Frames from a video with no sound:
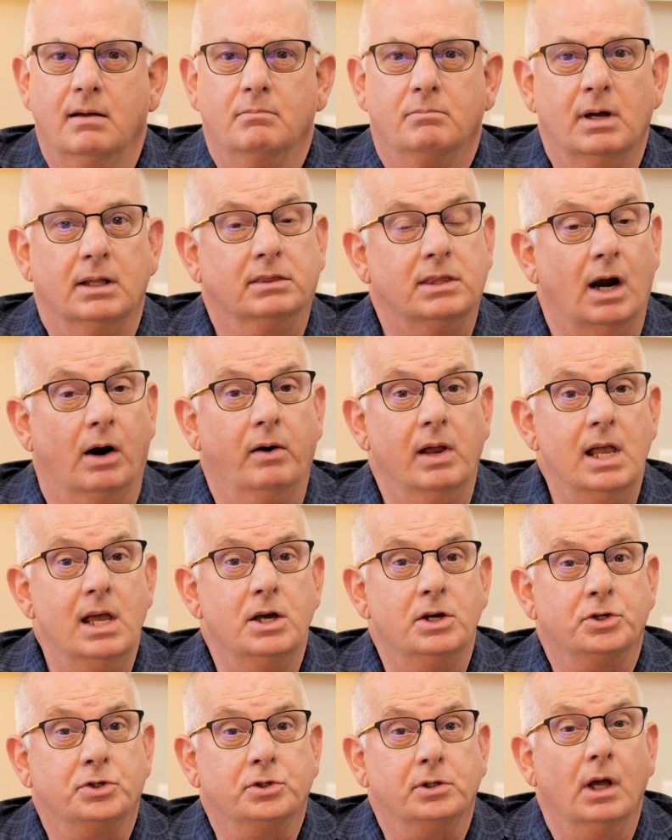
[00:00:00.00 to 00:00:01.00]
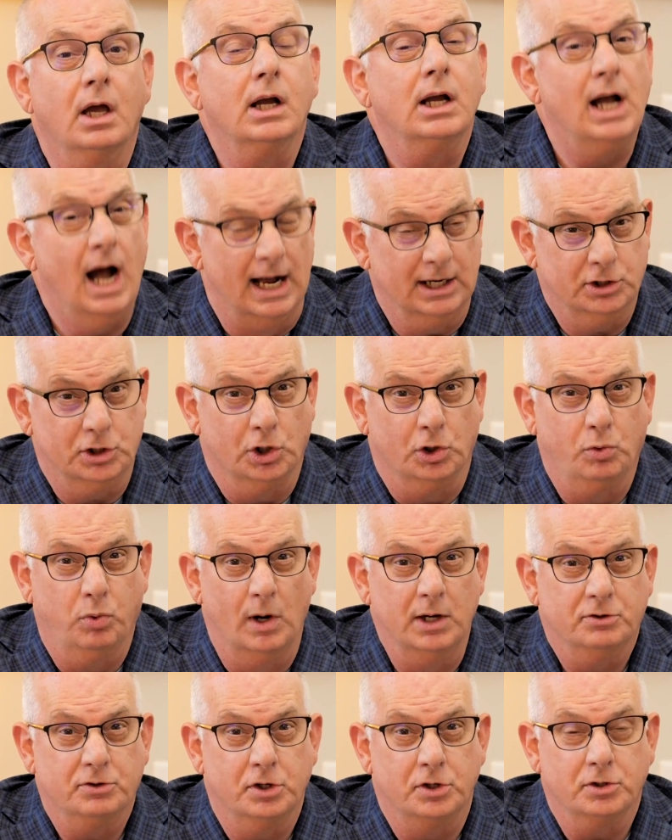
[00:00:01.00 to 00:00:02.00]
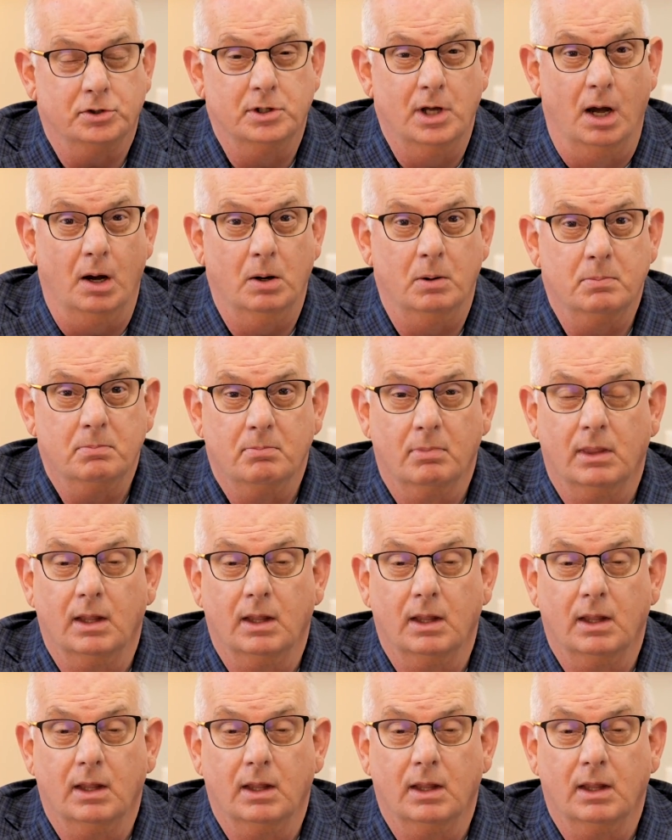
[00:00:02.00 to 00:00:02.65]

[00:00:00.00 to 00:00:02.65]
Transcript: But there is consequences though.